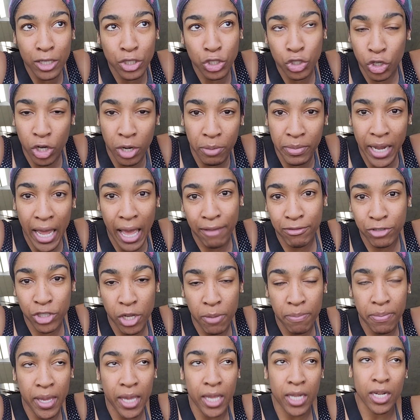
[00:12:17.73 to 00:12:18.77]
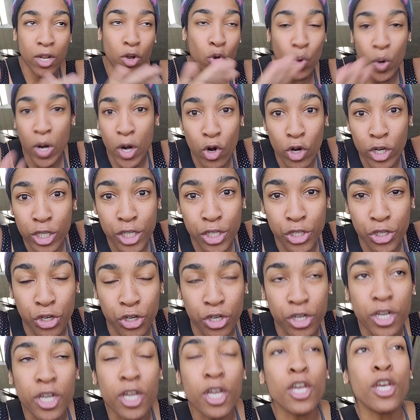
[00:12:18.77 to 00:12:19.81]
sure, I'm gonna have champagne or
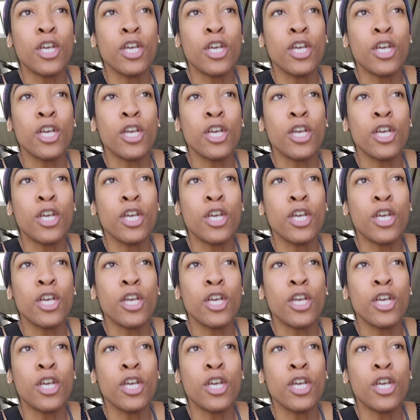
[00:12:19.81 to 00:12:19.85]
dessert.